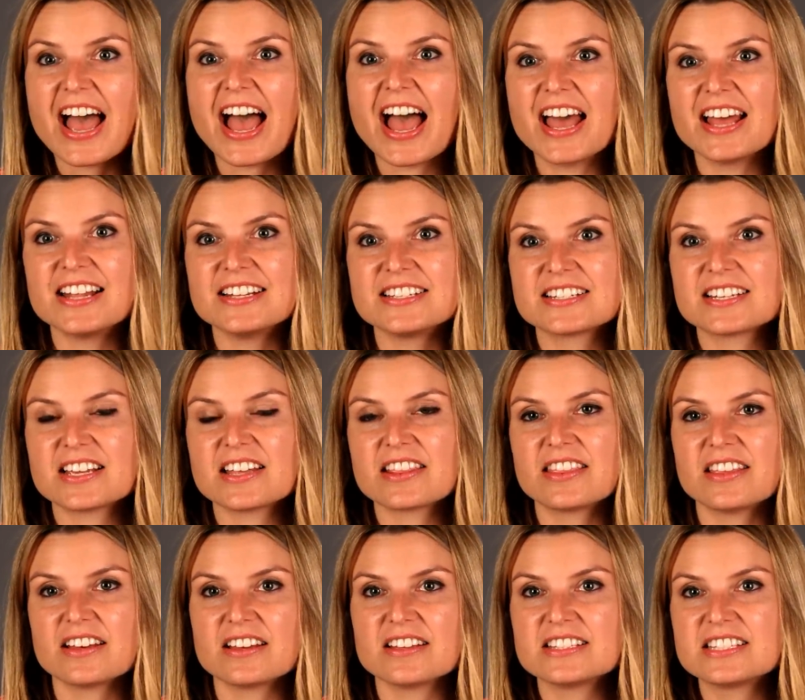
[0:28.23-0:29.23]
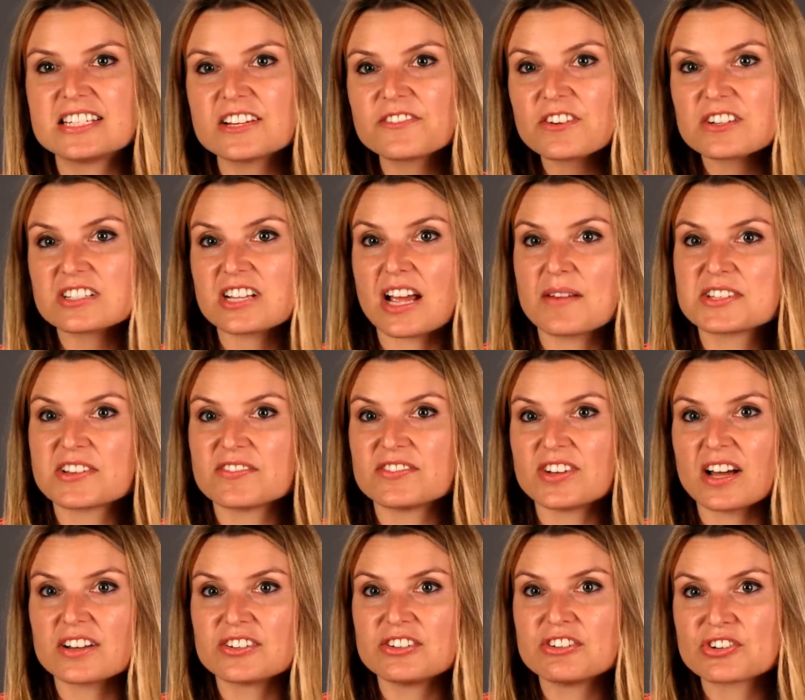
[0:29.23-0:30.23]
And the different types of
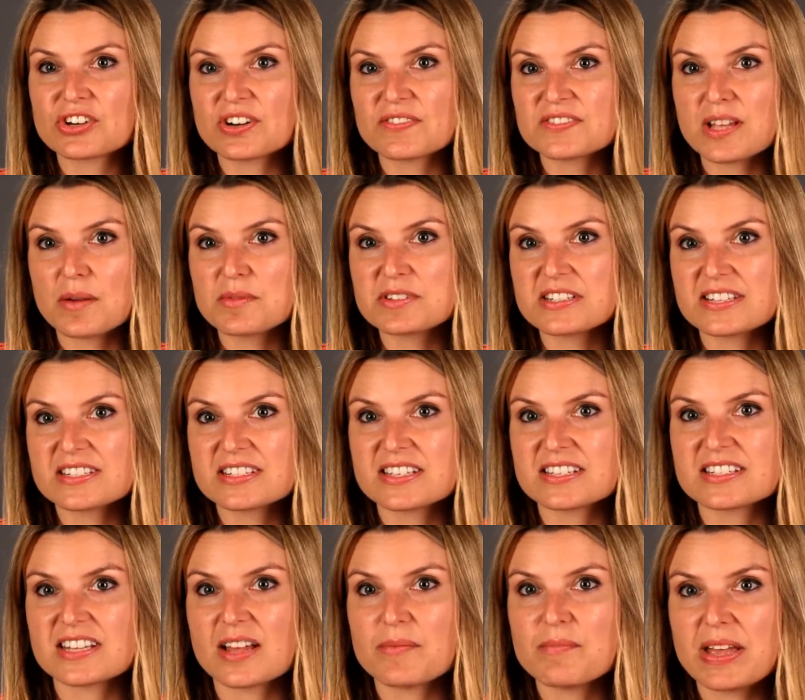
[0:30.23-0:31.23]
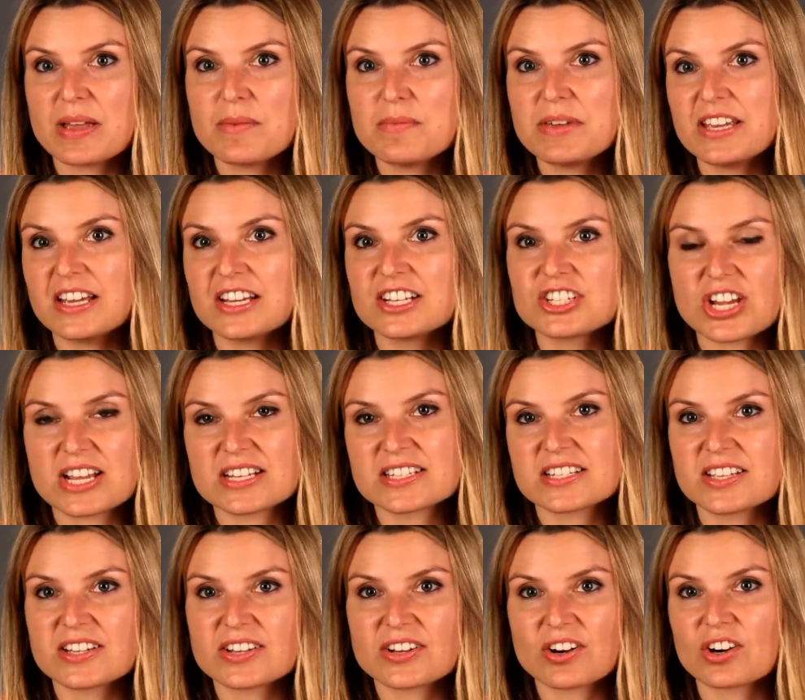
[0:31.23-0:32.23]
non nutritive substances that may be
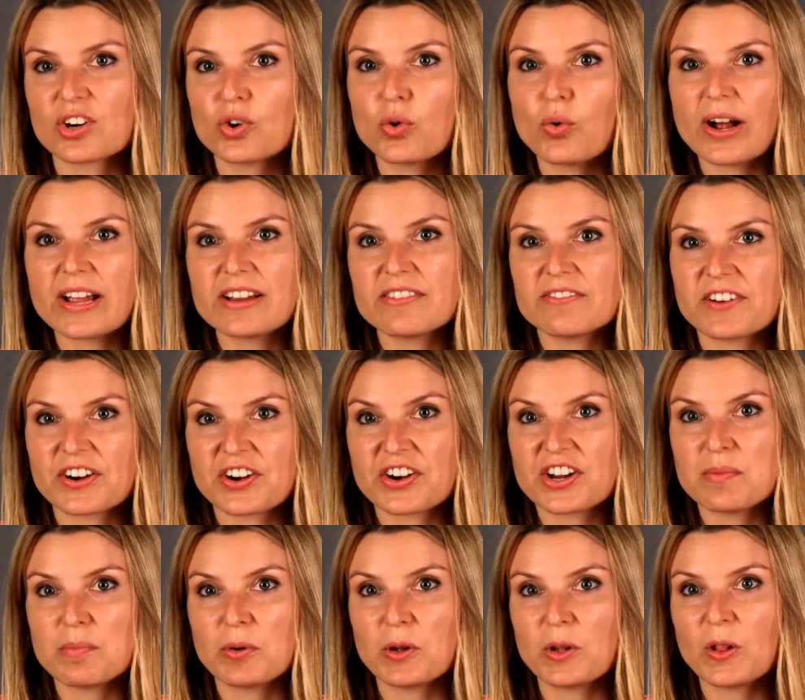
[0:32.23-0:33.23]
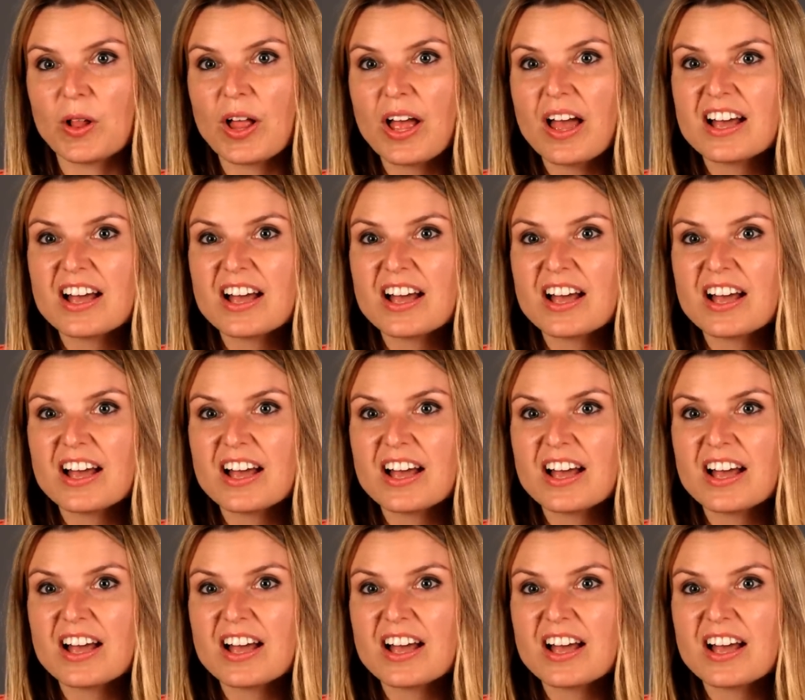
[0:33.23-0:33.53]
ingested are quite variable.